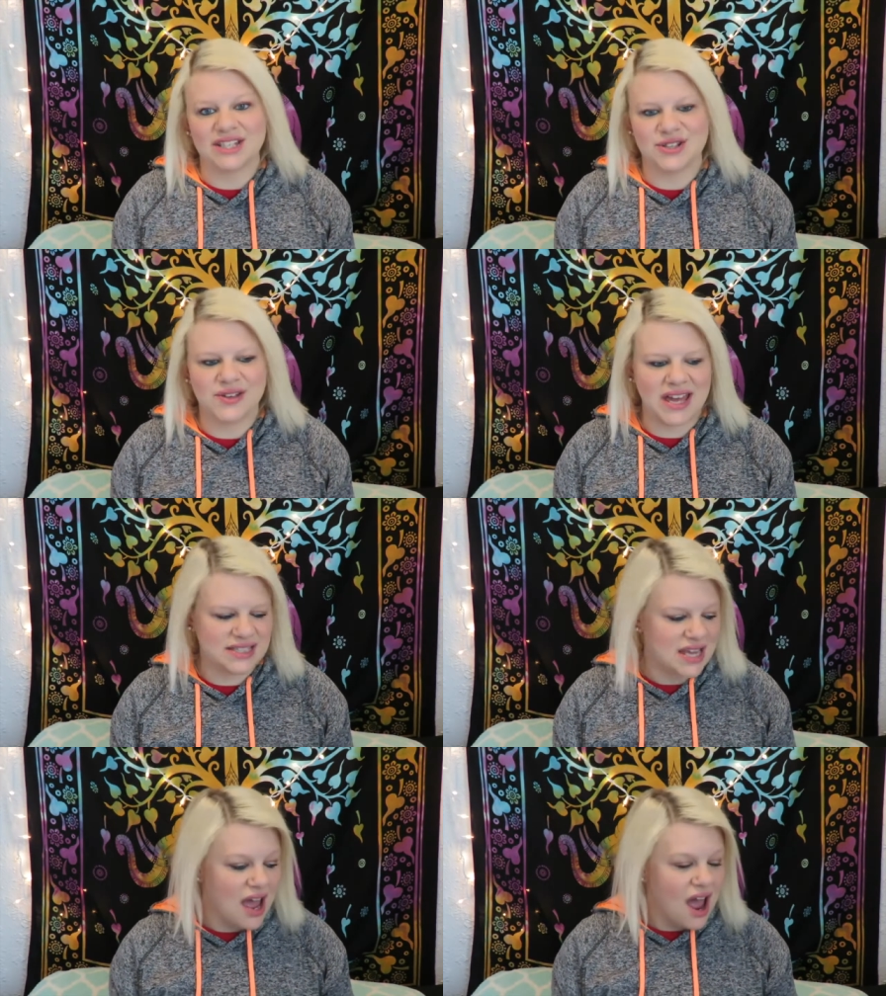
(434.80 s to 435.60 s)
YAS.
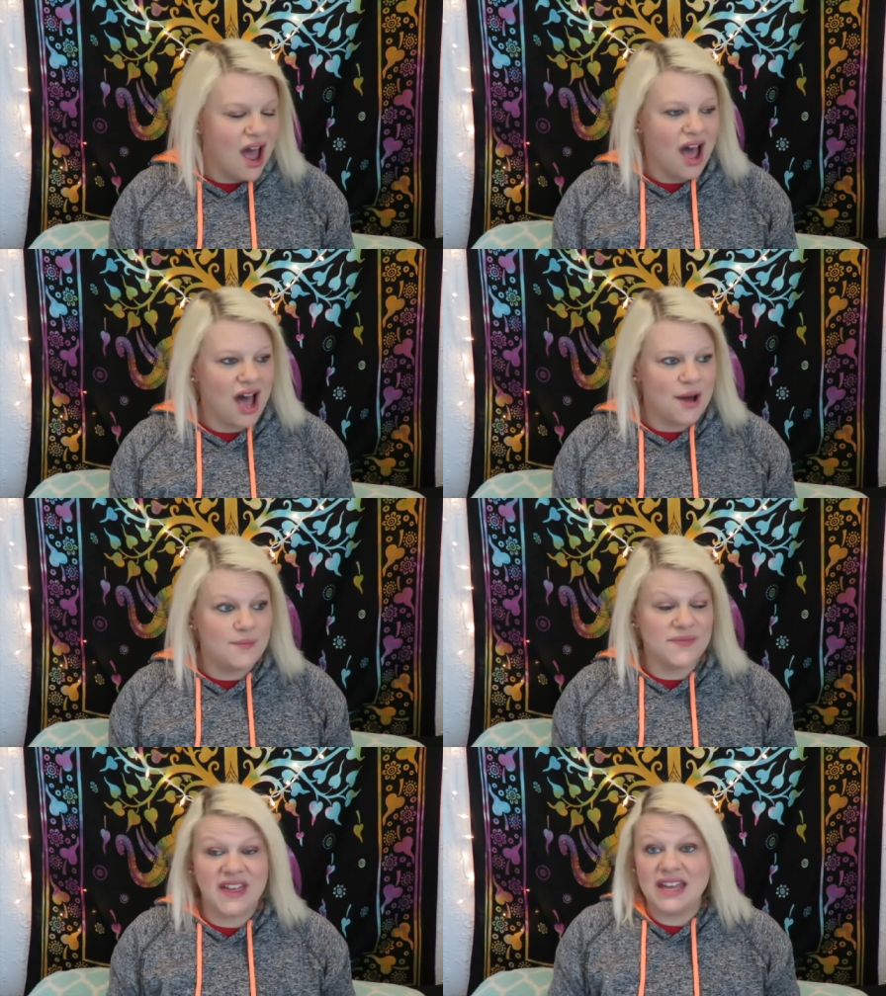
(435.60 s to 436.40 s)

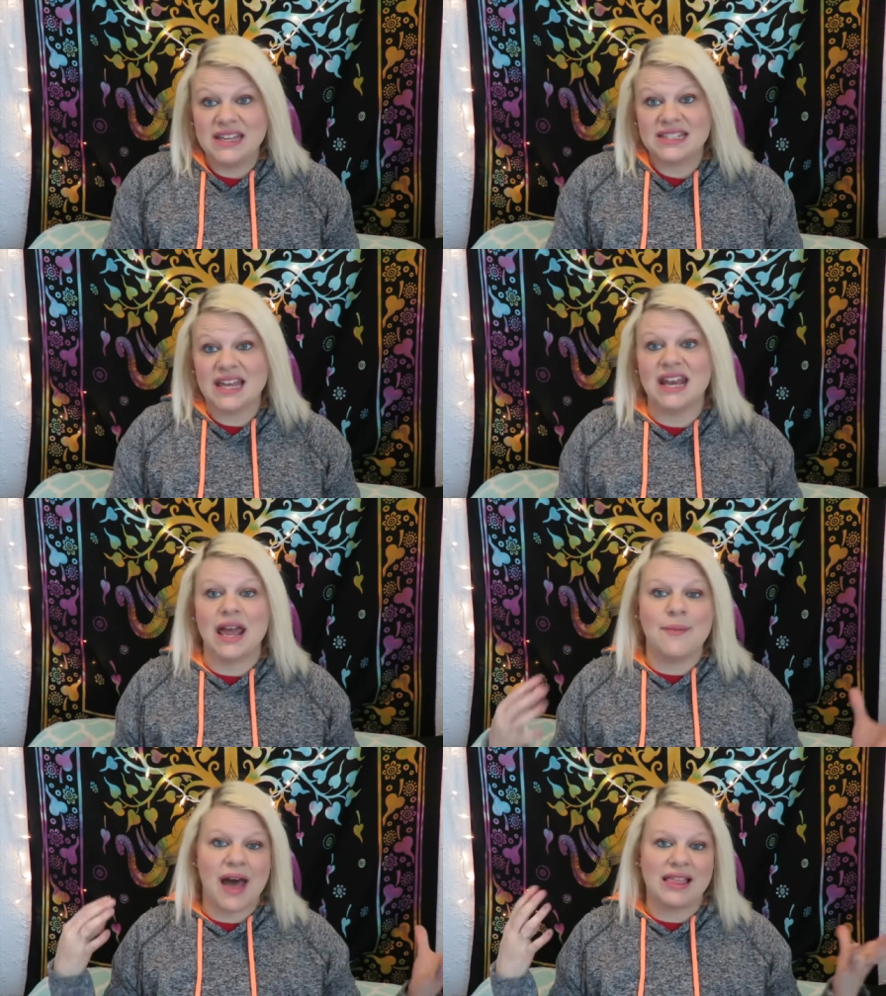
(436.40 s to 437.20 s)
They send
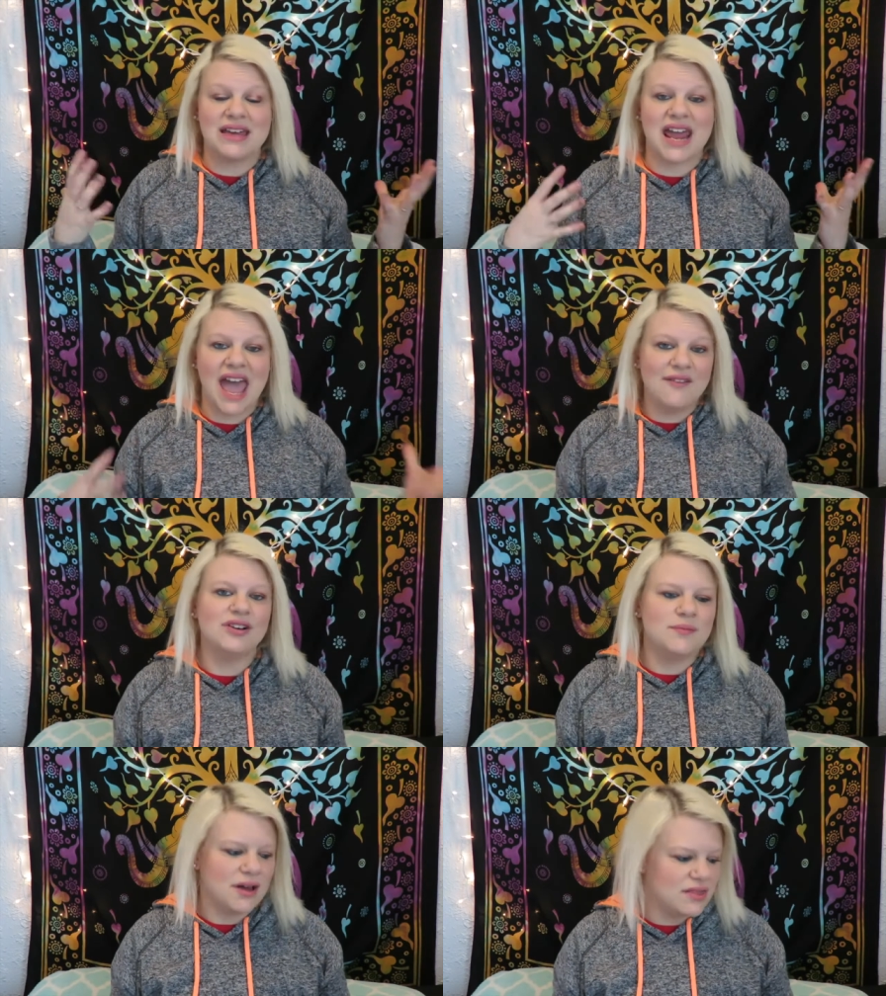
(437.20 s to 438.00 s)
a palette
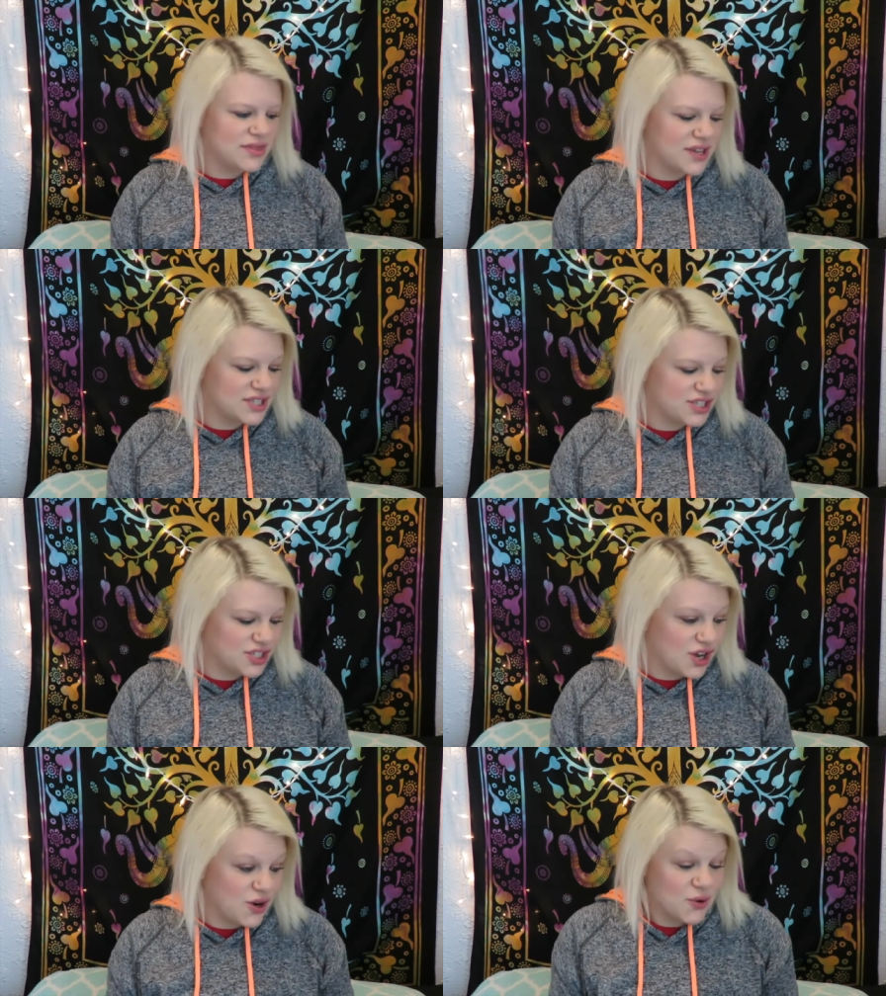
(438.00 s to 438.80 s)
every month,
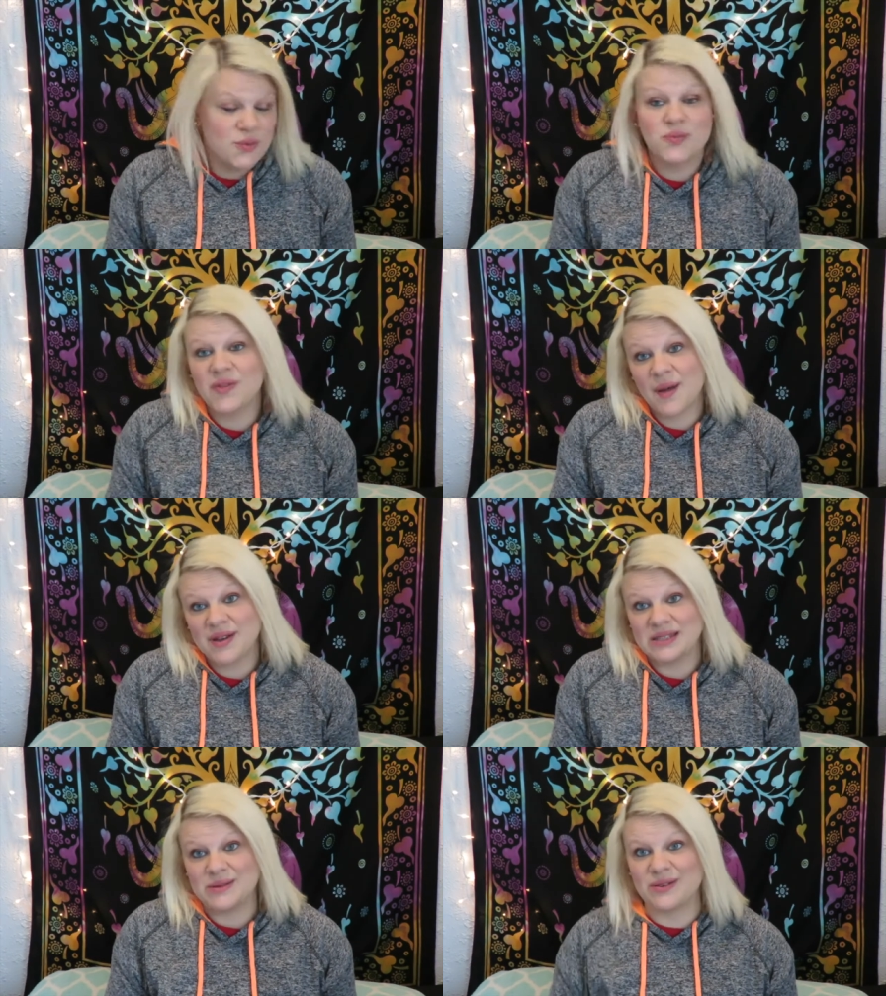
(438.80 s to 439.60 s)
so that
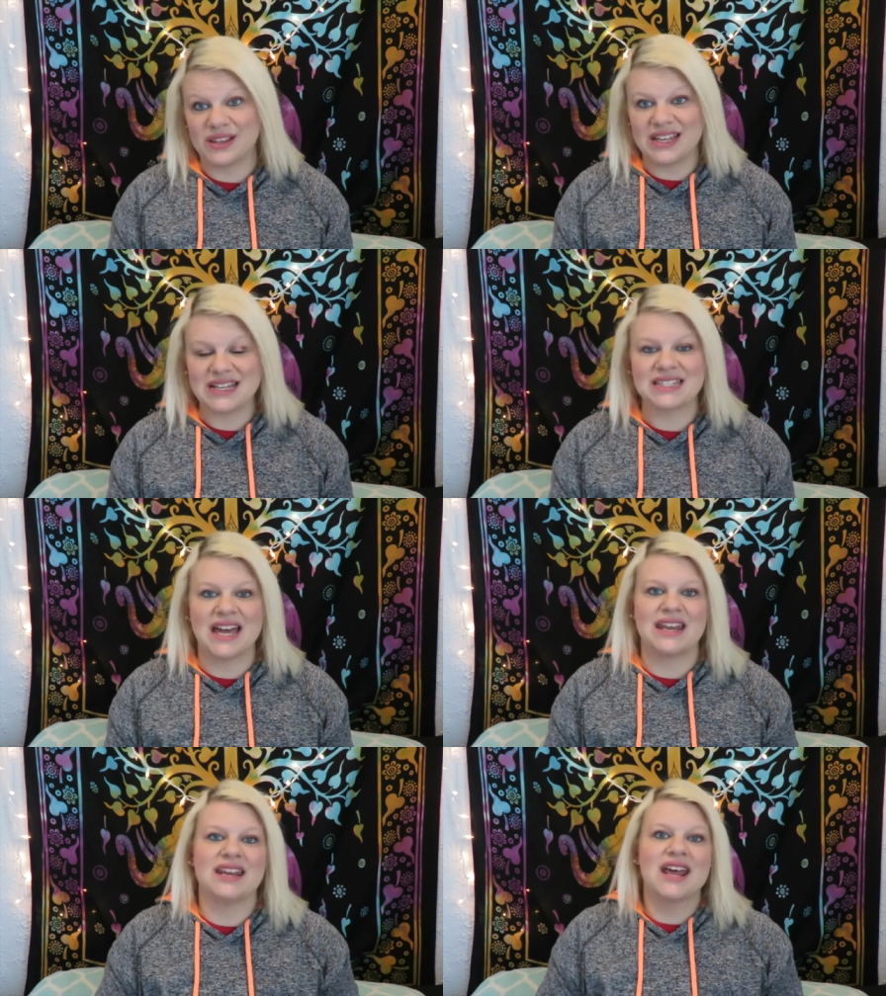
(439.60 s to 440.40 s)
makes me really
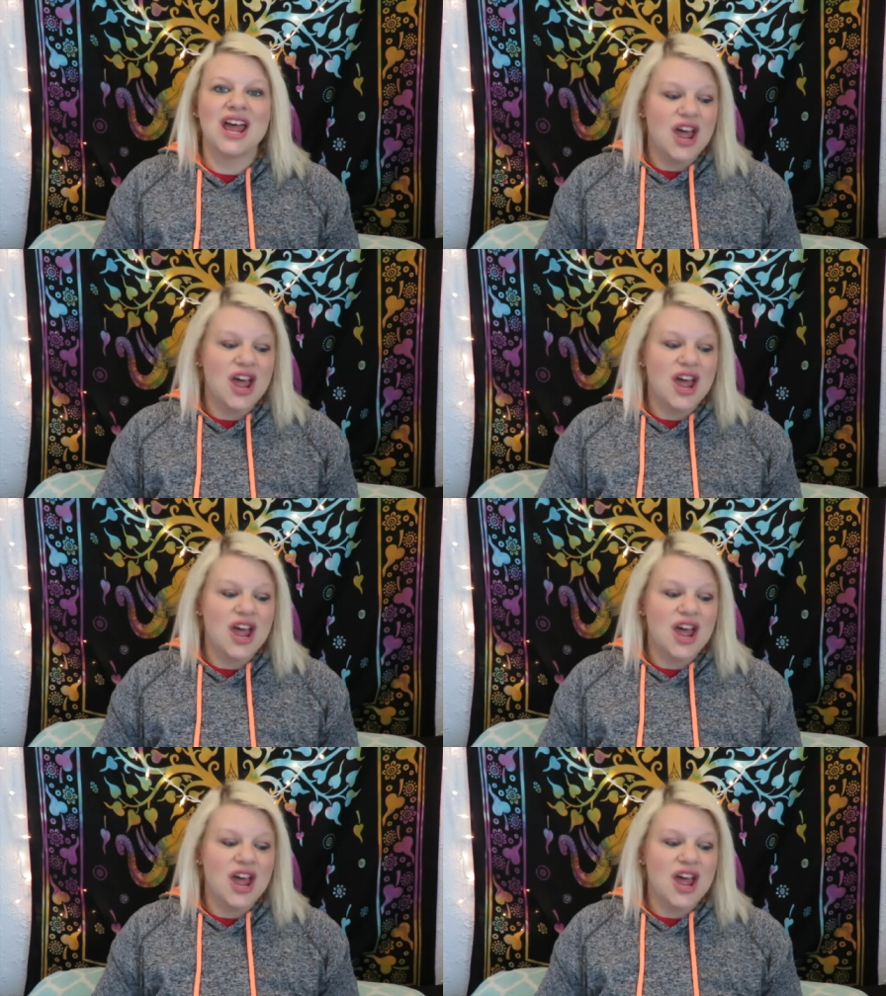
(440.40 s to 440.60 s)
excited.